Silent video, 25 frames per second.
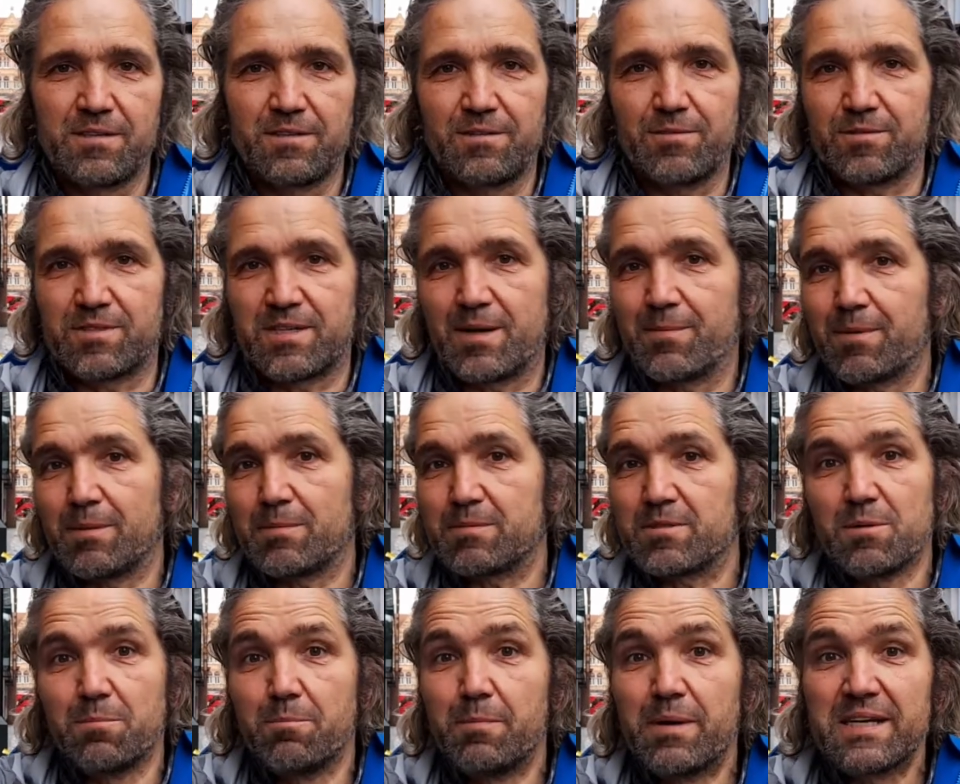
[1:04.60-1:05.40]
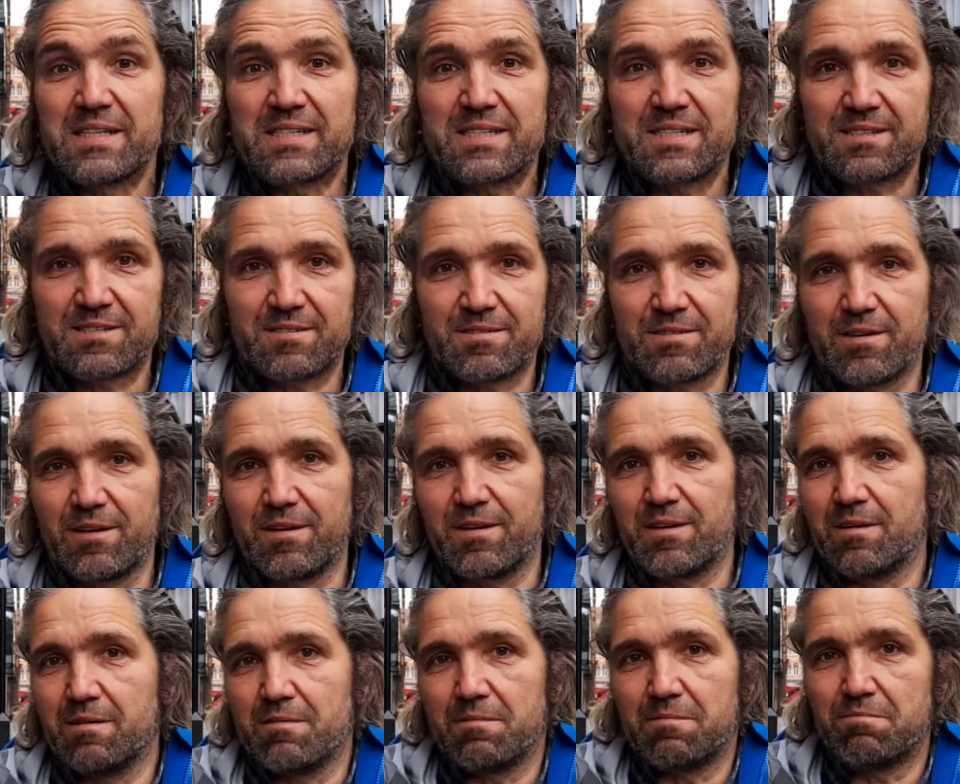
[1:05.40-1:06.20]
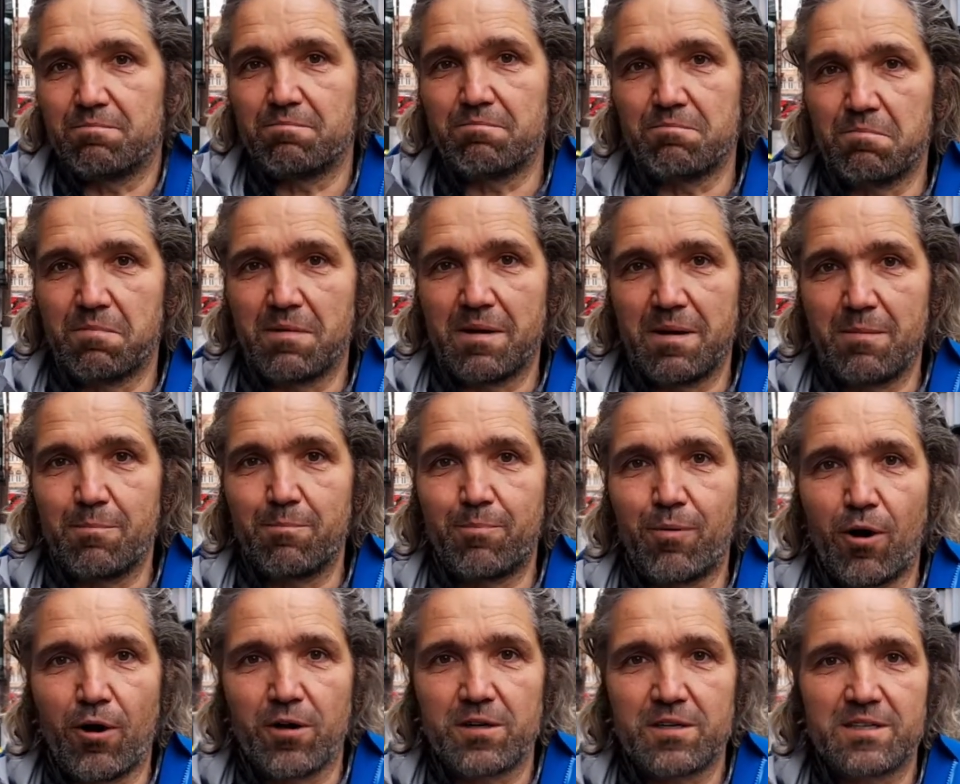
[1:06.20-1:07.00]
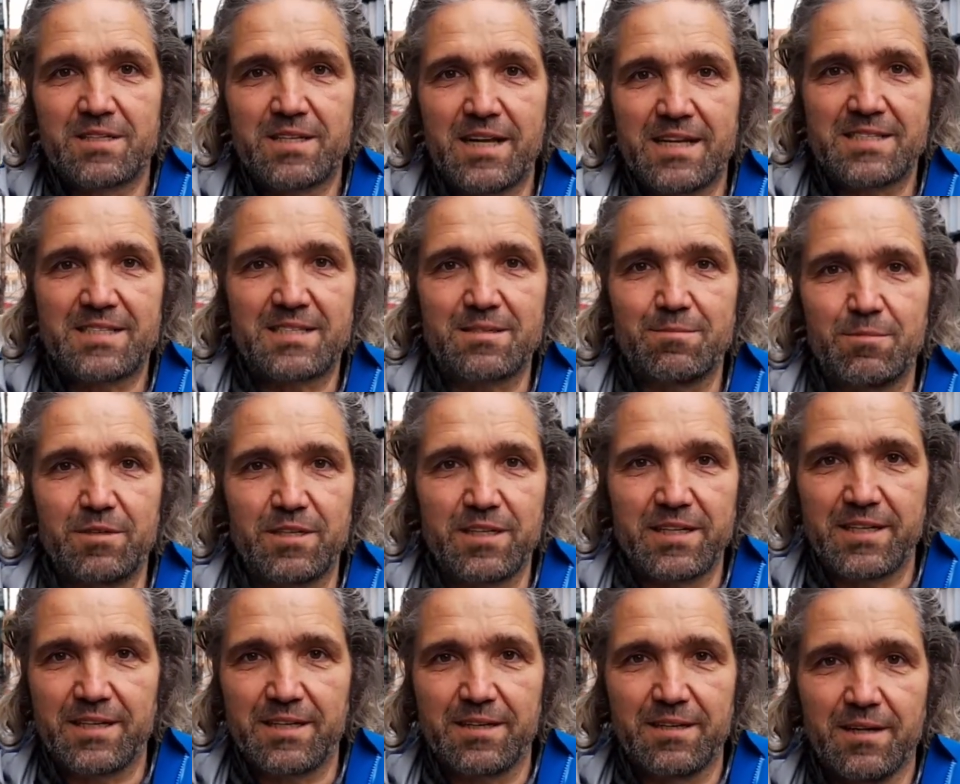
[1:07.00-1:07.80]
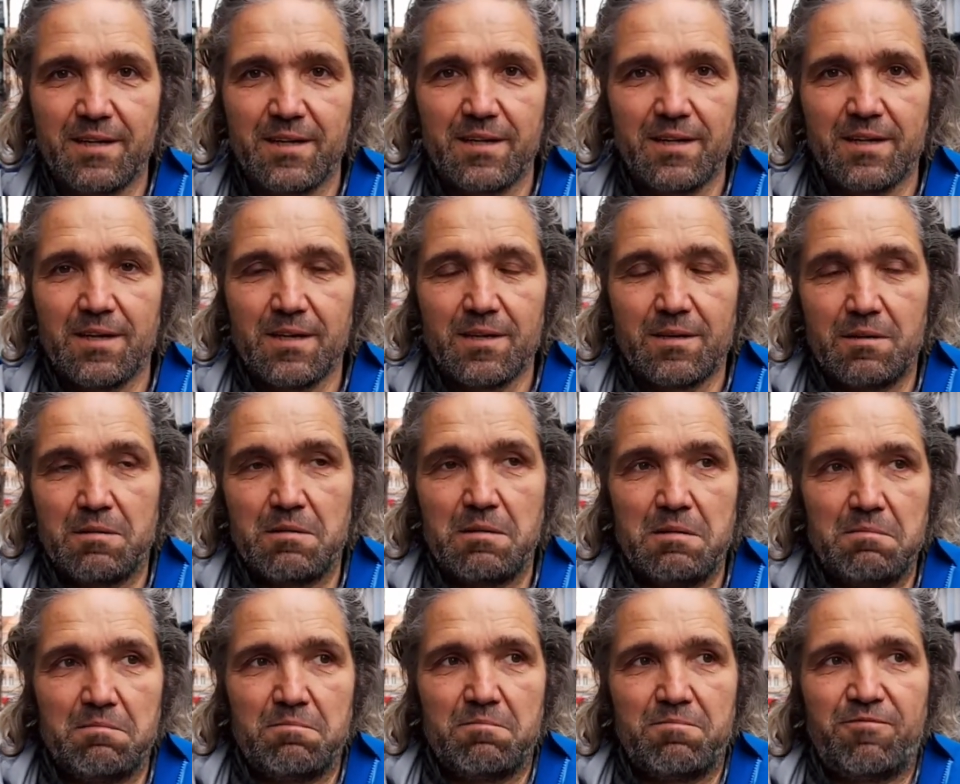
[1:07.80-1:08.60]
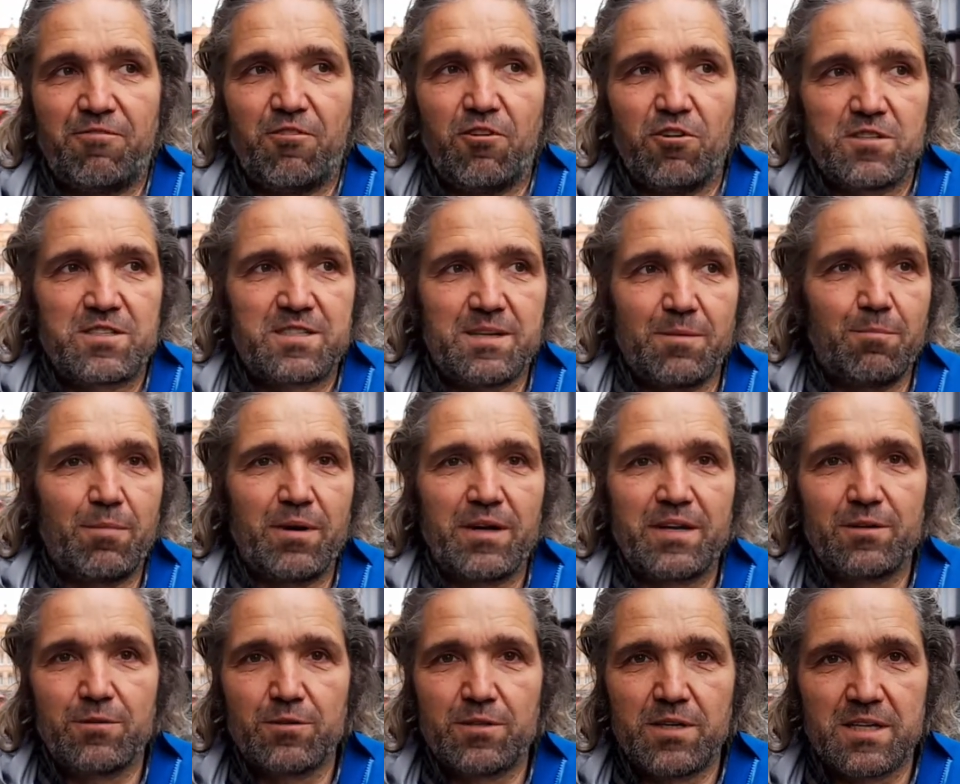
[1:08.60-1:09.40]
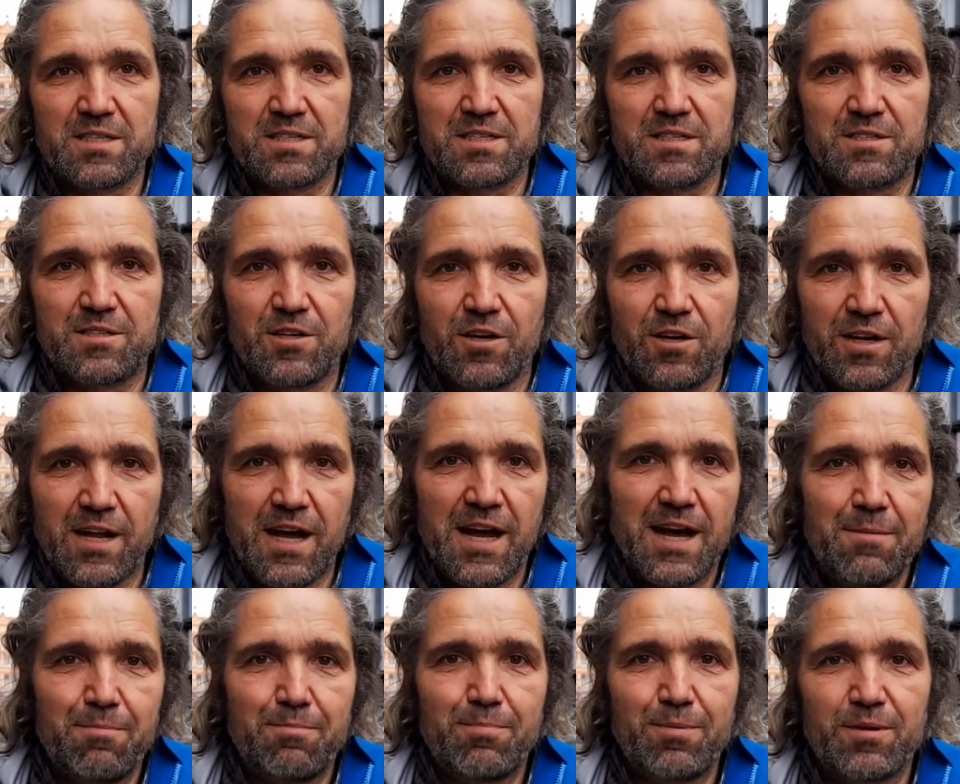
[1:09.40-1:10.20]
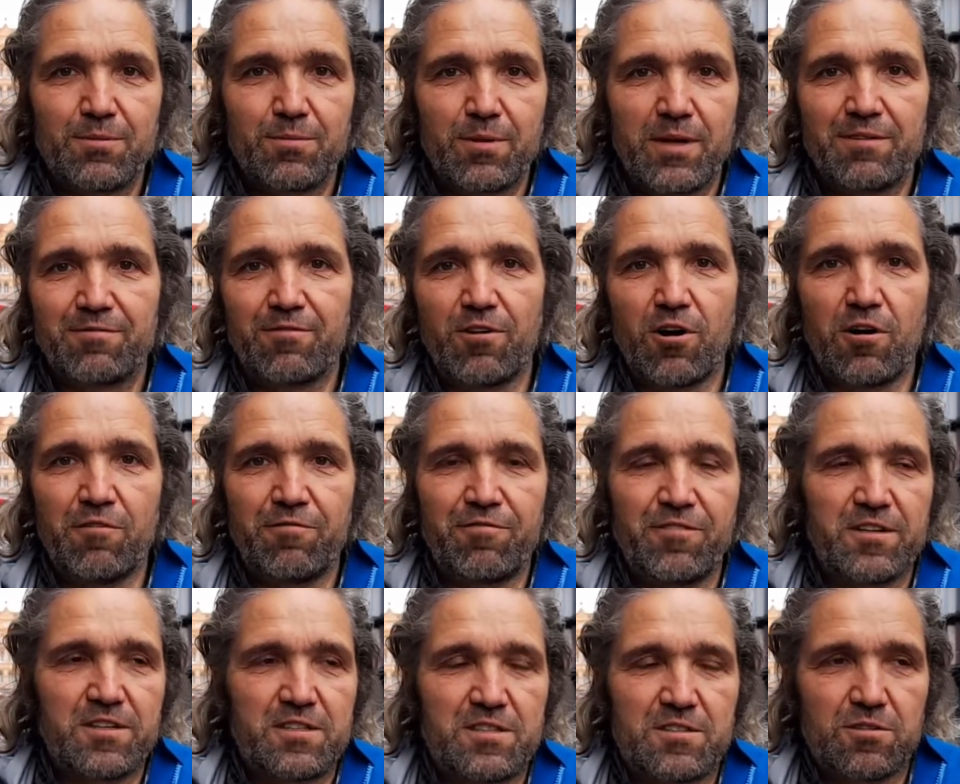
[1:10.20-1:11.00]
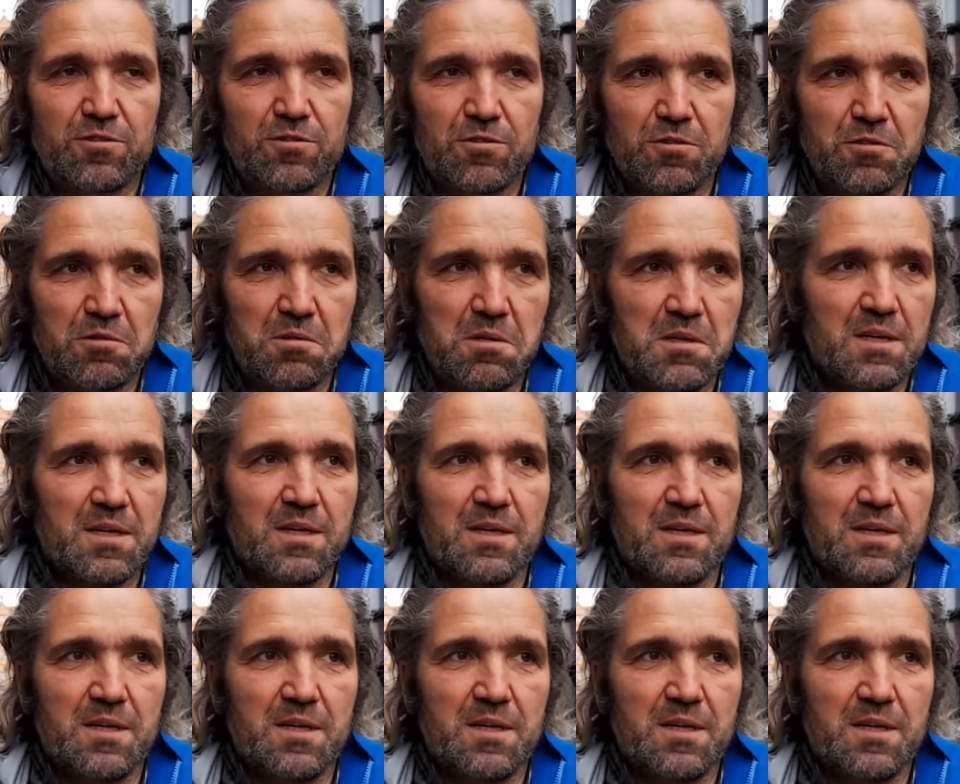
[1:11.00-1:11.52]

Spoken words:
sometimes you miss important testimony for somebody who doesn't turn up, and we have offered to,